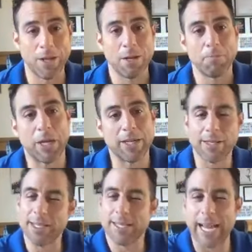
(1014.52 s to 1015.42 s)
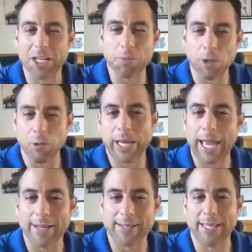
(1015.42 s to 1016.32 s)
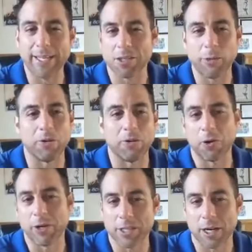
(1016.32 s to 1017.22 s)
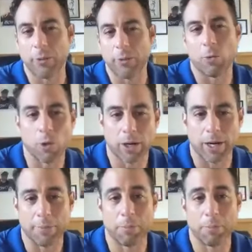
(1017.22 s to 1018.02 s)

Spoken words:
Because it's intangible and we can't see it, so we don't focus on it, we don't work on it.